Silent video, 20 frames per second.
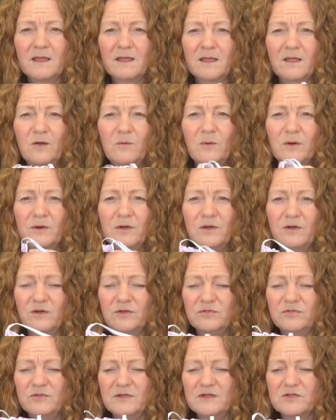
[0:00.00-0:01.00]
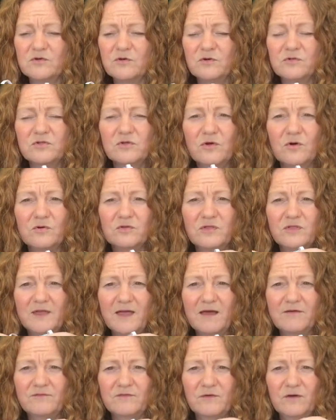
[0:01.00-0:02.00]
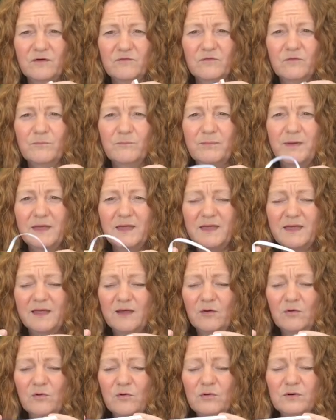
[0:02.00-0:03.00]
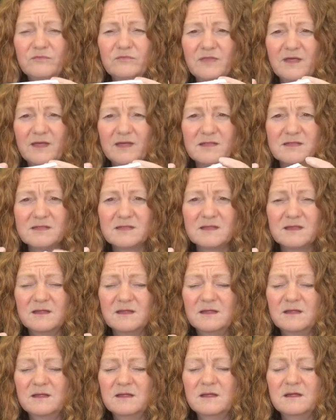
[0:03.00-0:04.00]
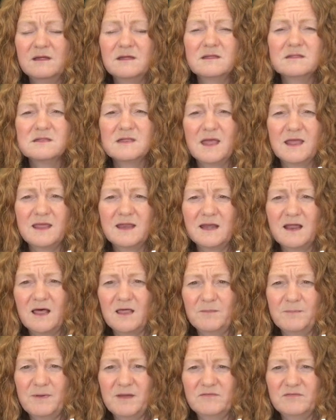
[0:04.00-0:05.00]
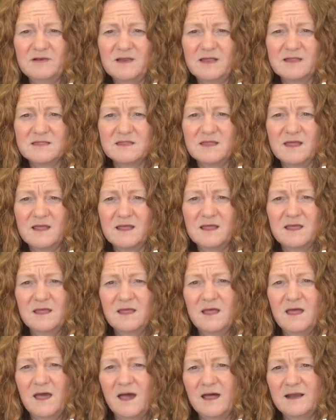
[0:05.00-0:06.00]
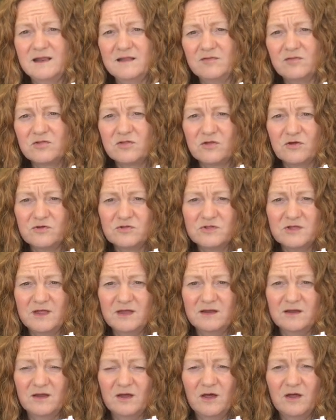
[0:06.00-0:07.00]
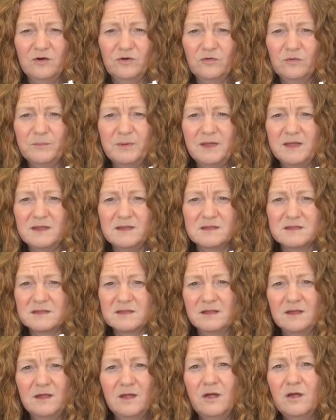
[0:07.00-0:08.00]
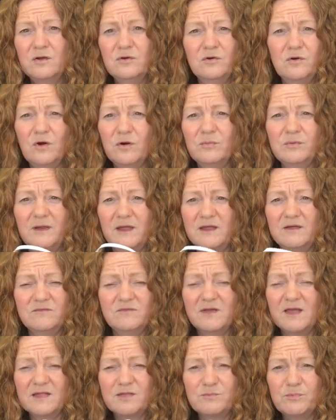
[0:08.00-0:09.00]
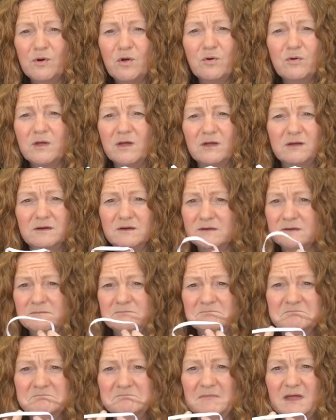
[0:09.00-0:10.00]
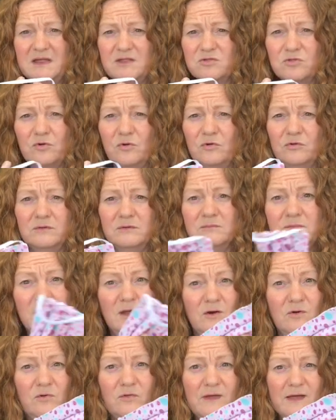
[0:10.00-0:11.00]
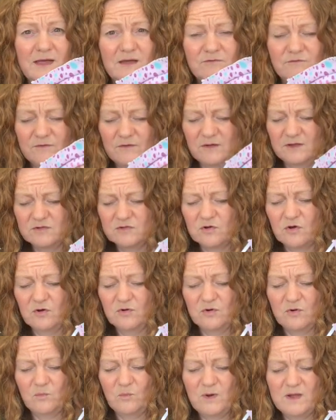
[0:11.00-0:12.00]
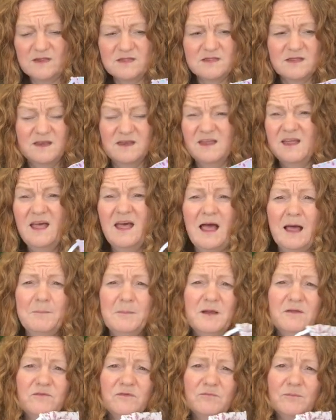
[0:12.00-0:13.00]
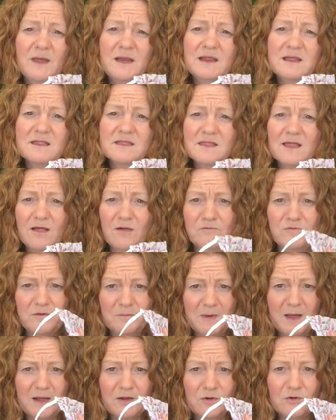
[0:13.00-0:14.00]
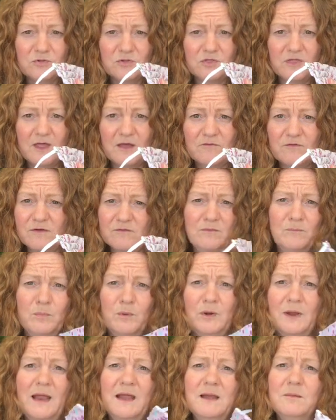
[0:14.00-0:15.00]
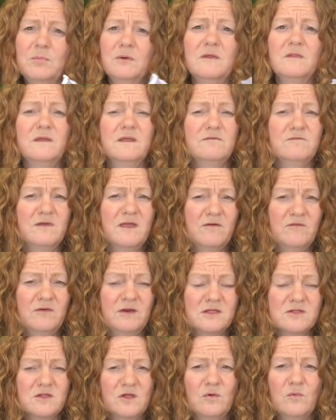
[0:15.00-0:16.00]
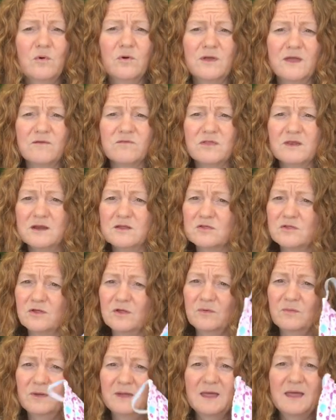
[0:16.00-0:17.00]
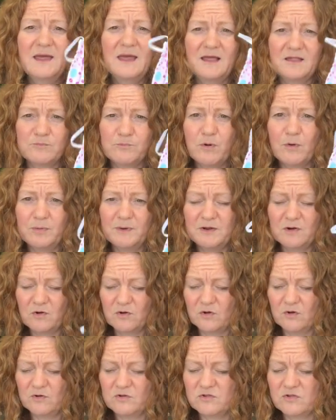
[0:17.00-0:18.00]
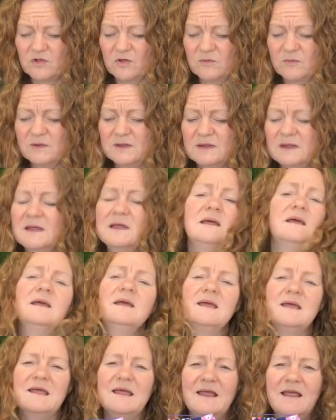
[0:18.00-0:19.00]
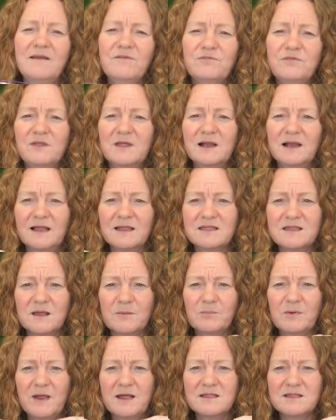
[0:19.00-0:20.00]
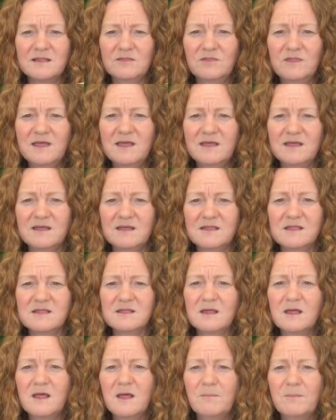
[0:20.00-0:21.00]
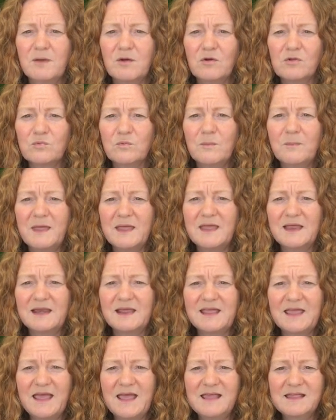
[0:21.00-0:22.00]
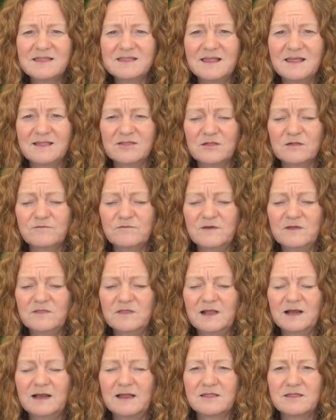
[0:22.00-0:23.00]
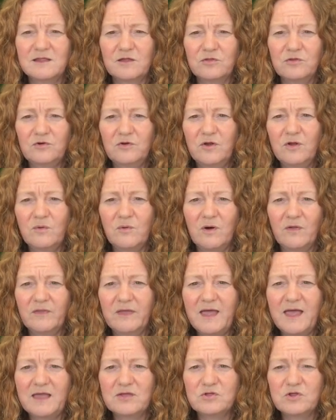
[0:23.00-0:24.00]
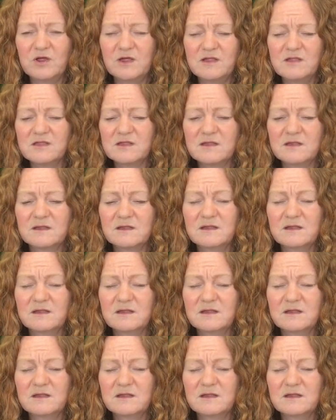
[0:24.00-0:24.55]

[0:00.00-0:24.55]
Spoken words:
who on earth is going to go to the effort of unpicking all of this, taking out a bit of elastic and inserting another piece? Nobody. If it gets broken, it's done, and all that effort is gone and wasted. I mean, if you've made it yourself, you might go to the effort, but anybody that you've given it to or gifted it to is probably not going to. If the elastic breaks in these, because we're making a casing to feed the elastic through on the edges,